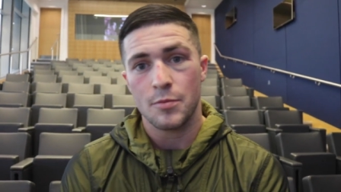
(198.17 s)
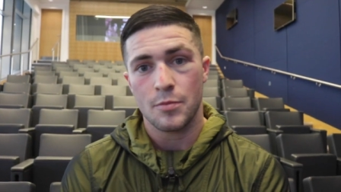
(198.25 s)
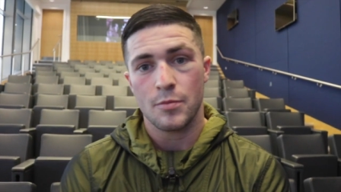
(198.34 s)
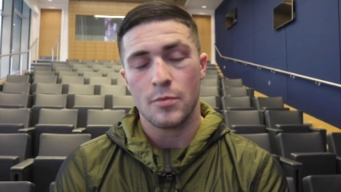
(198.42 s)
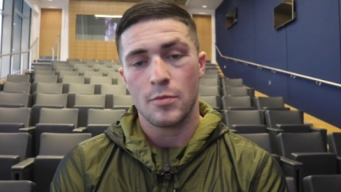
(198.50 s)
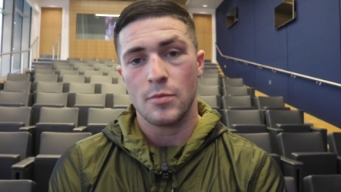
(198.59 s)

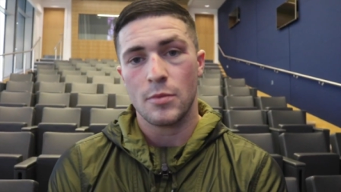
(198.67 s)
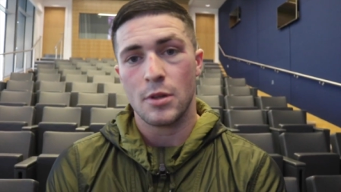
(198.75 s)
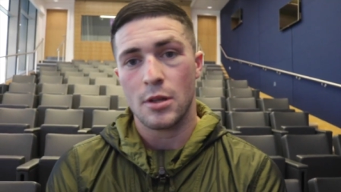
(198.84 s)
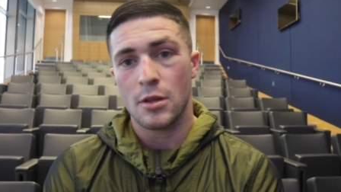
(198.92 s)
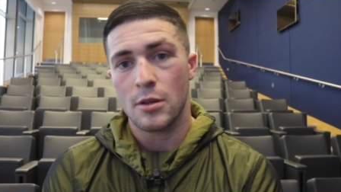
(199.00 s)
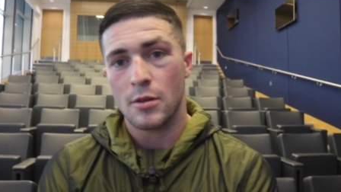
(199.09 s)
Okay. Yeah.
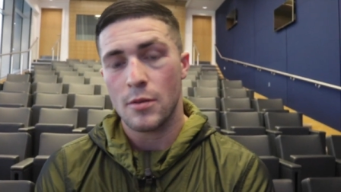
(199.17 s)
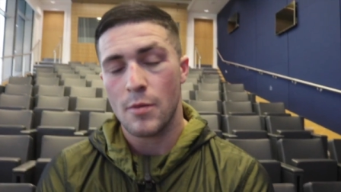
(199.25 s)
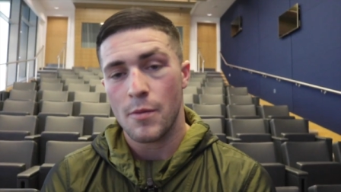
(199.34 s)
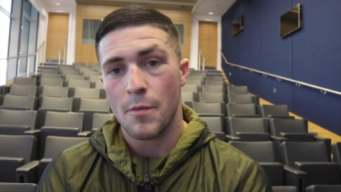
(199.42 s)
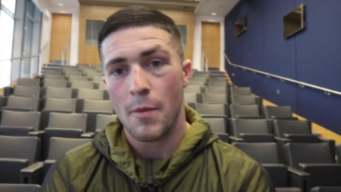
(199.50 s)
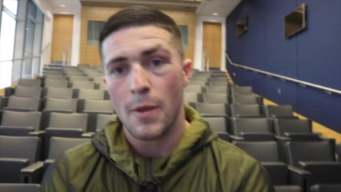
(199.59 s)
Good gym
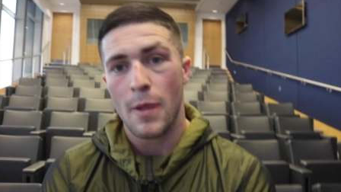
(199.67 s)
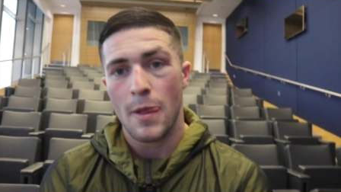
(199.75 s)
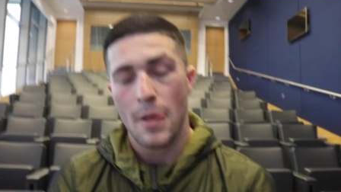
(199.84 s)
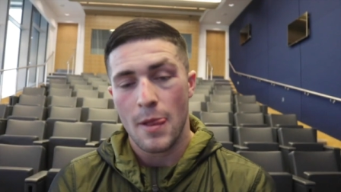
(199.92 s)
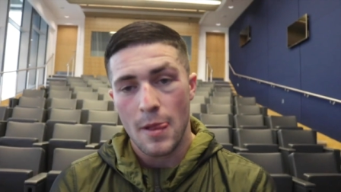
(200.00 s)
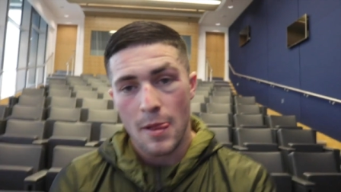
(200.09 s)
Collyhurst in Moston,